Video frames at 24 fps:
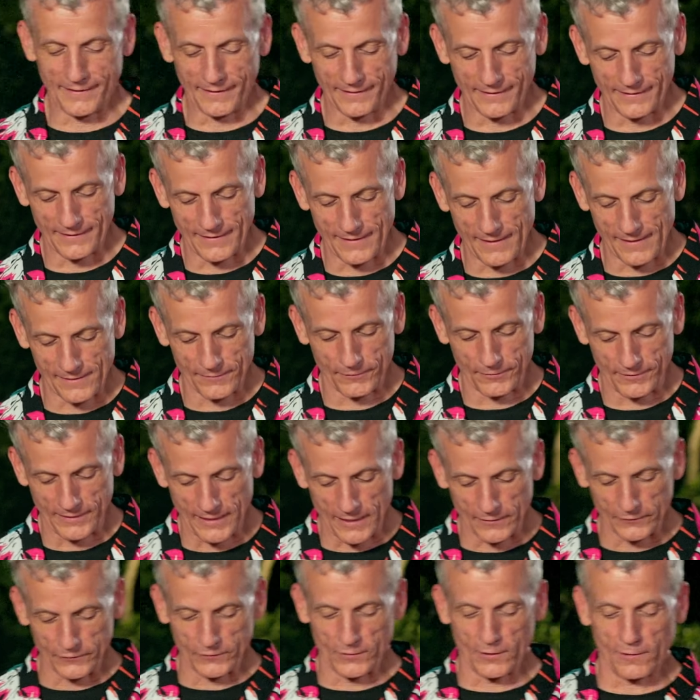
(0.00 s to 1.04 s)
They'll let
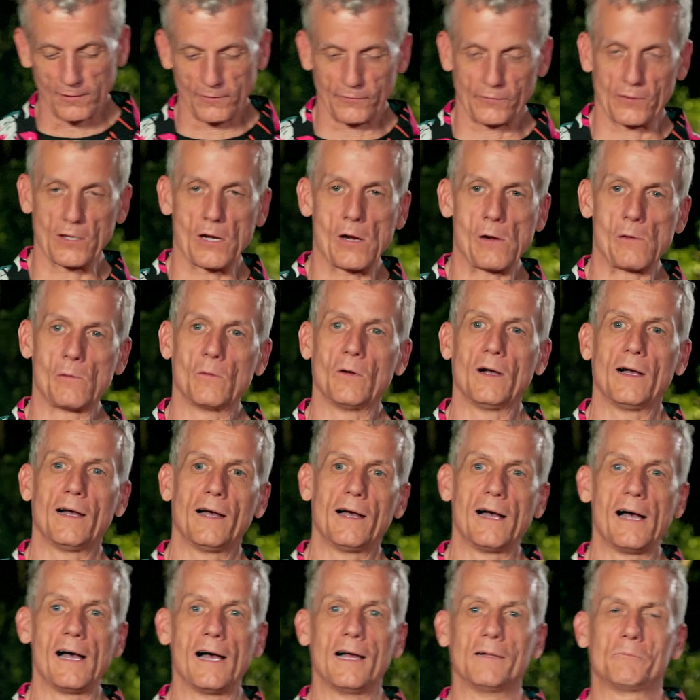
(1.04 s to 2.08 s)
$100,000 go,
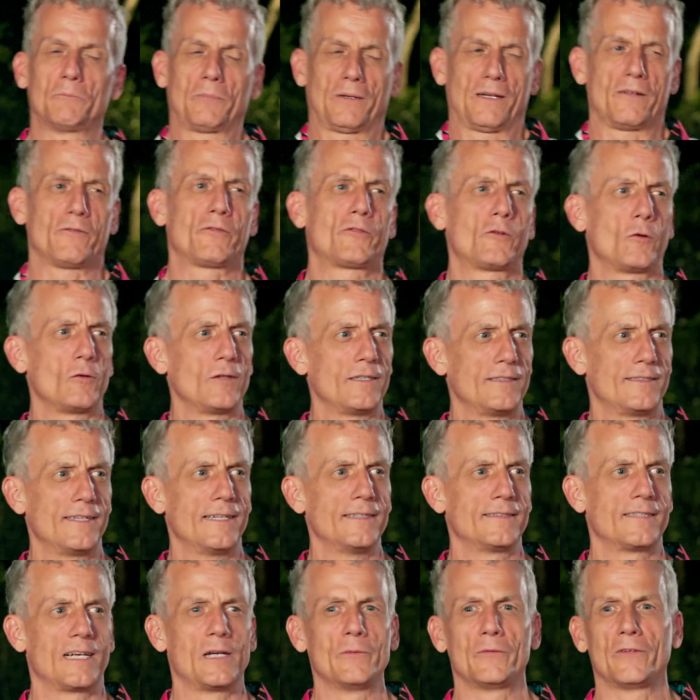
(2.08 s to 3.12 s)
but I've stolen
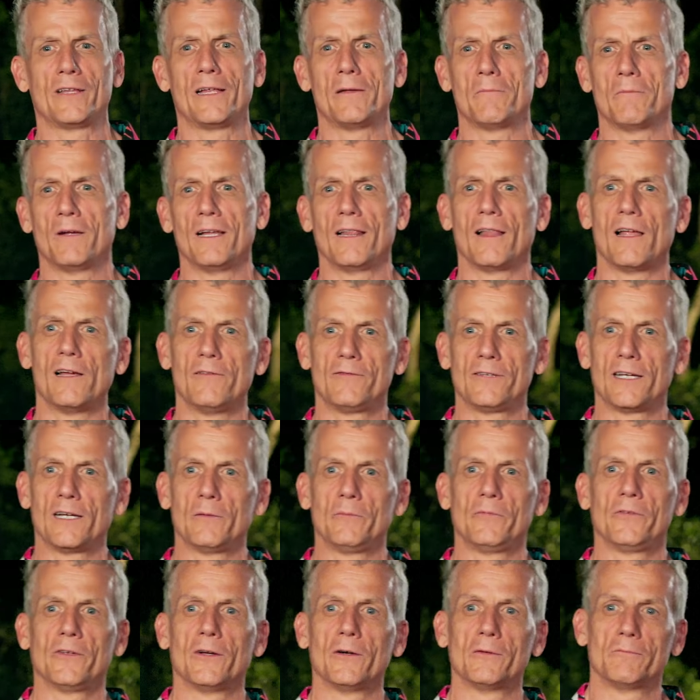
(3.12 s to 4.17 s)
10 times of that in my
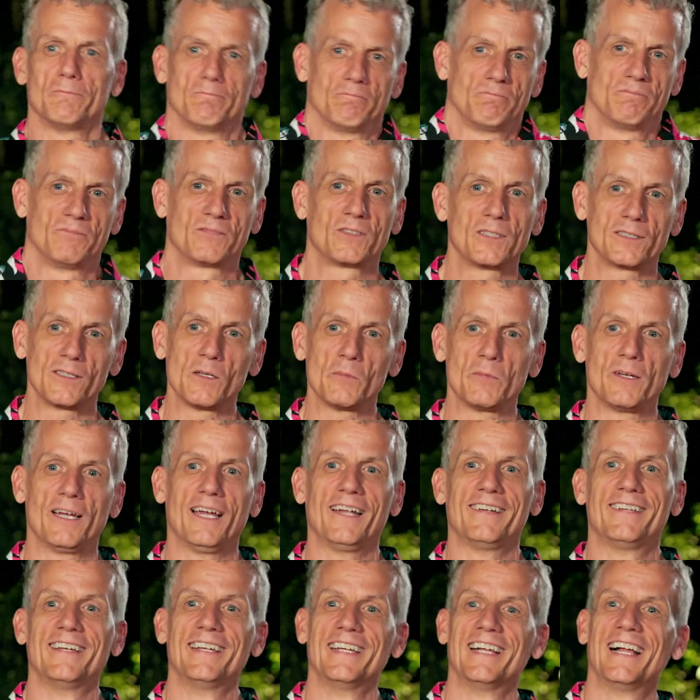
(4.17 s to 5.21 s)
lifetime, so it's not that
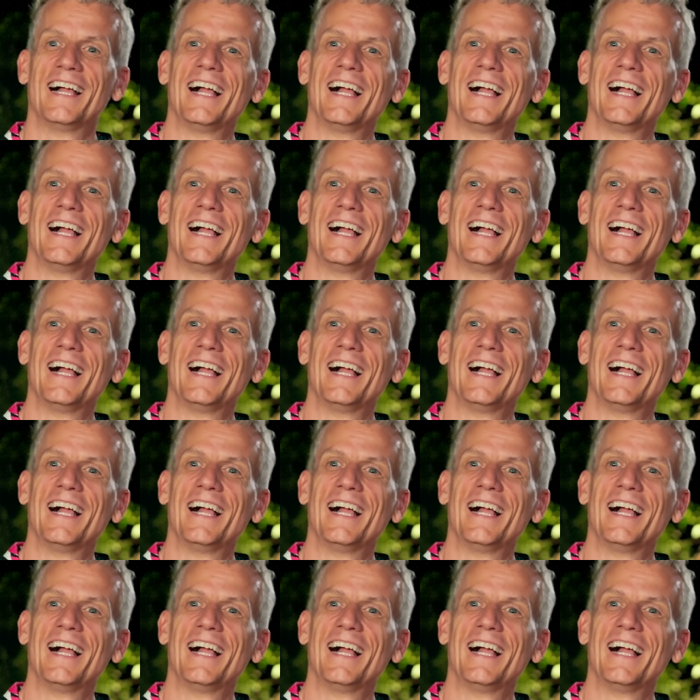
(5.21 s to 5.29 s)
bad.